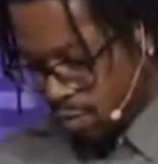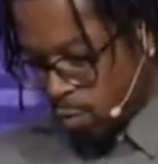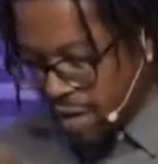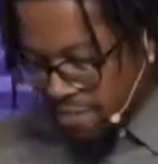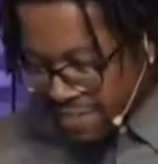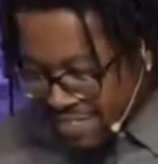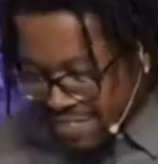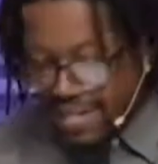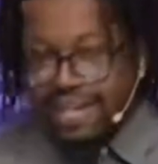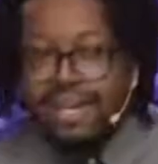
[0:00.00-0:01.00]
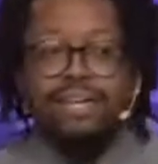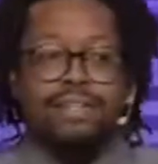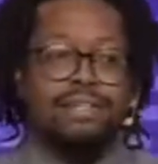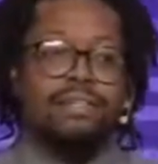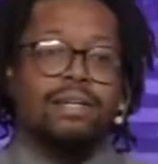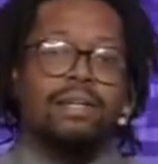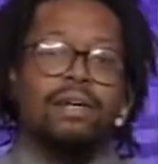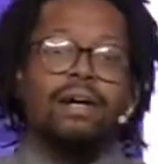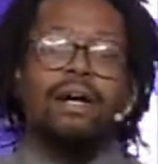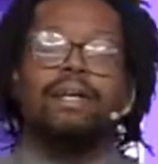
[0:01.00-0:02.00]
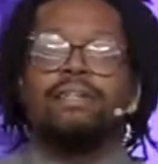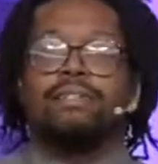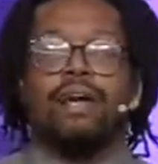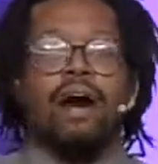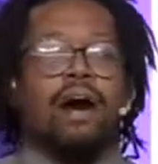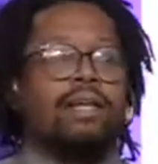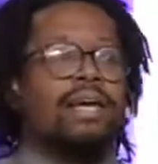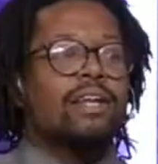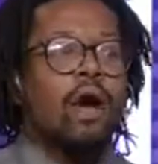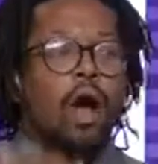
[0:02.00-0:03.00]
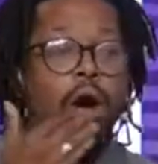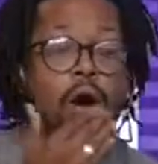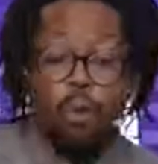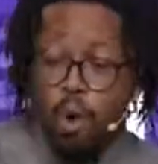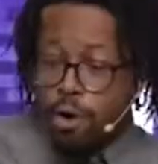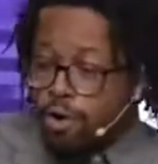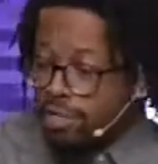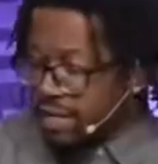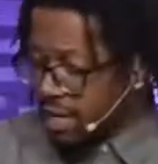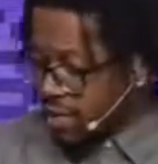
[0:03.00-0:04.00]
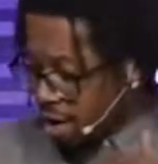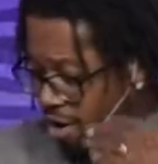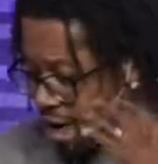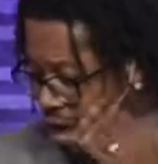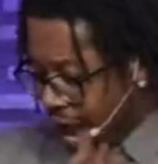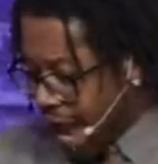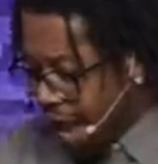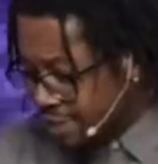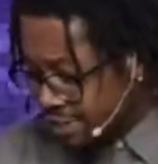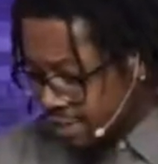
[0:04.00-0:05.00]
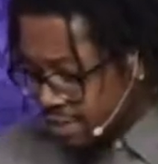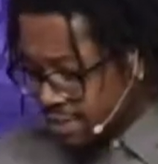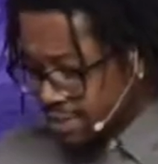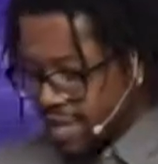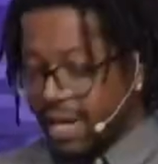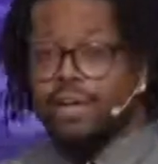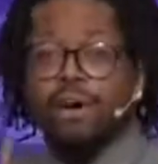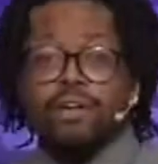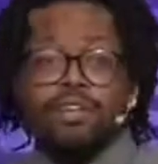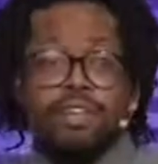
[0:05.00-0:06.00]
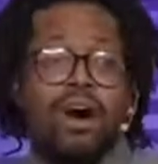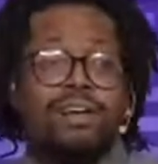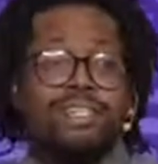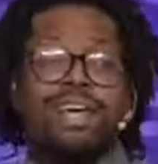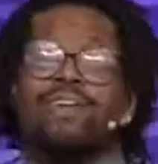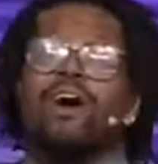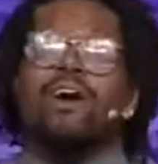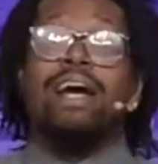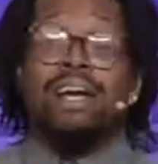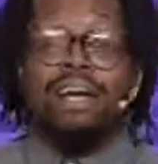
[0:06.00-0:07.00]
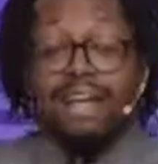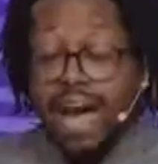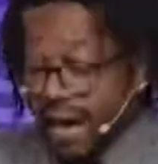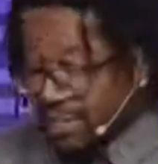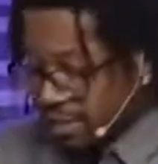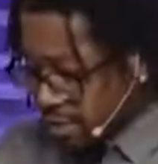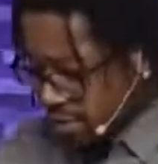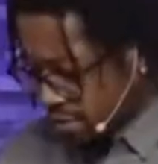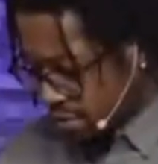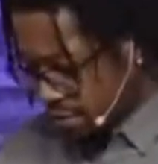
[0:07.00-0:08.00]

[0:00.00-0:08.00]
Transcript: We've sinned against God in our words, in our actions, in our thoughts, in our inactions.